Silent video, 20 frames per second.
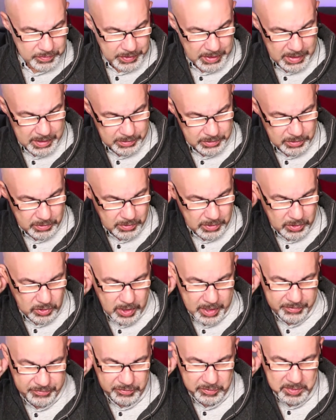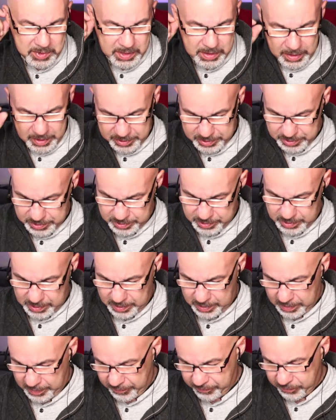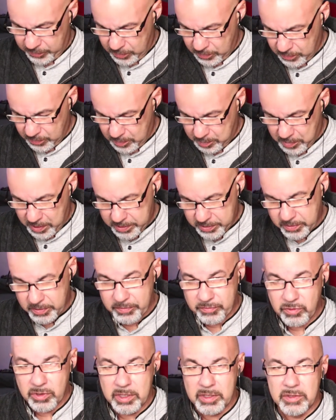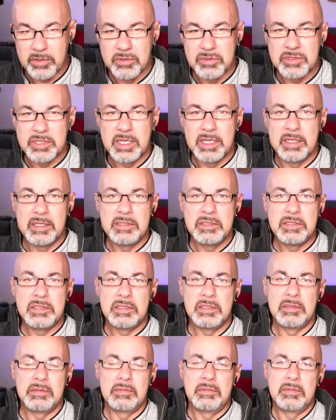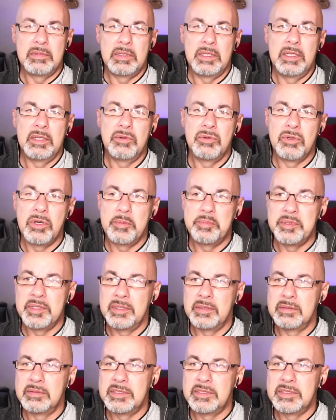yeah, don't cry for me, Argentina, if you're the mother of one of those kids and he grew up in